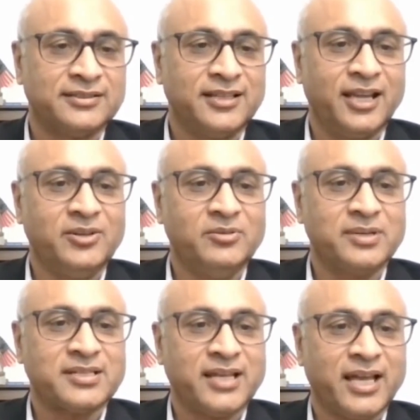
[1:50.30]
And you
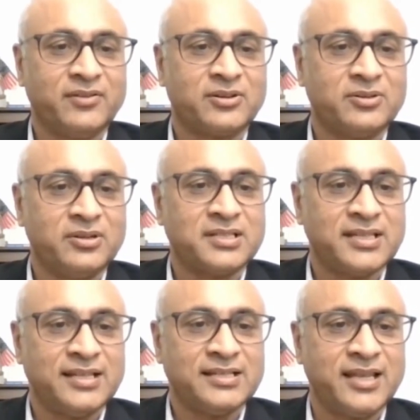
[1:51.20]
must have a good
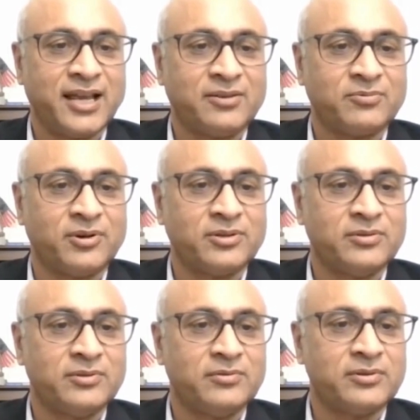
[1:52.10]
sense that what you
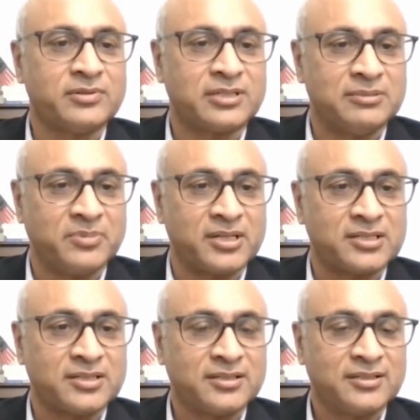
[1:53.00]
would want to
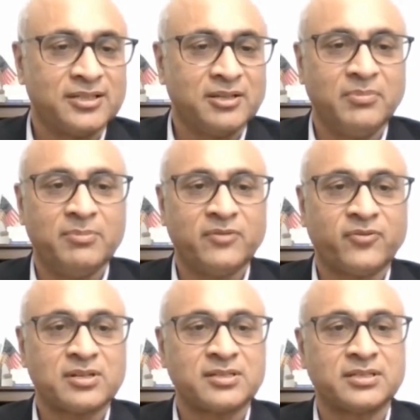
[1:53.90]
accomplish. Maybe for
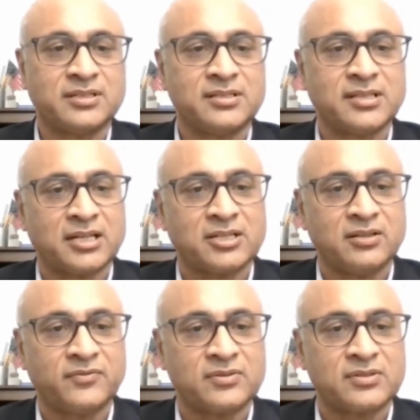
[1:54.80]
a certain section
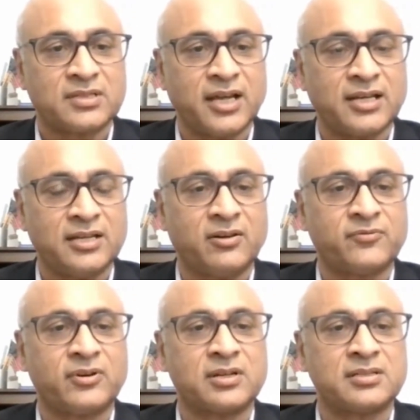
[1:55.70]
of your society or
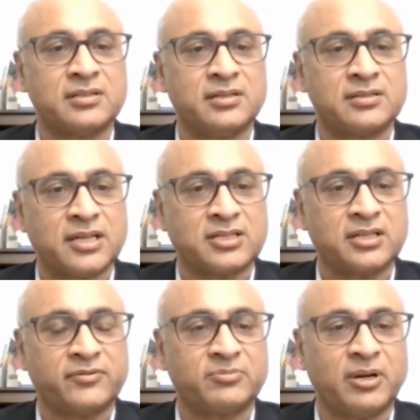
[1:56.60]
for a section
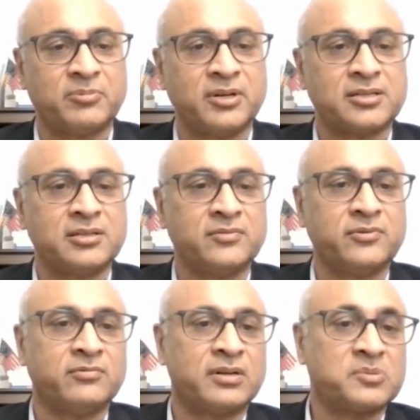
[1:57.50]
of your population, you would
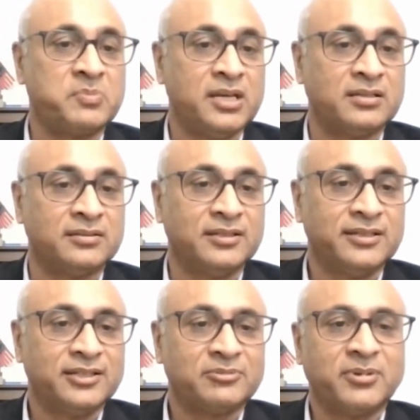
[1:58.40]
want speed,
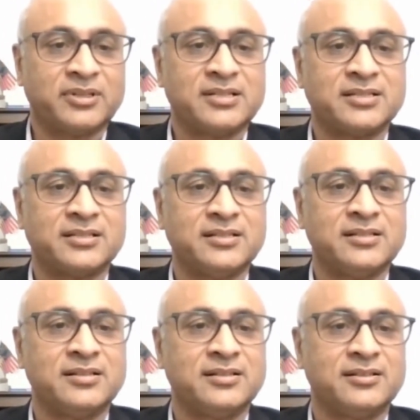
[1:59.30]
but in
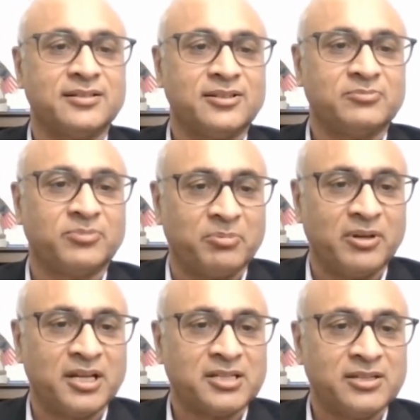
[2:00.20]
certain
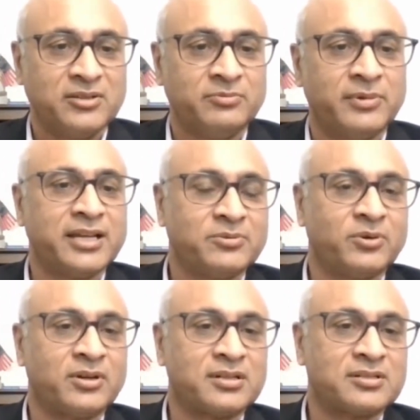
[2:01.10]
population, you might
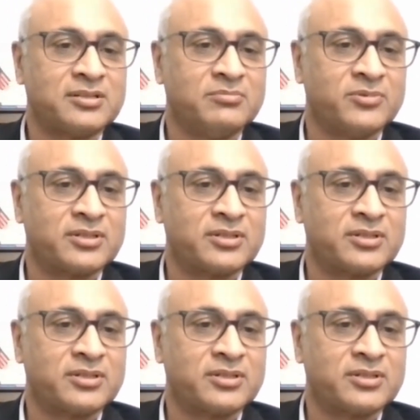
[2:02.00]
want some more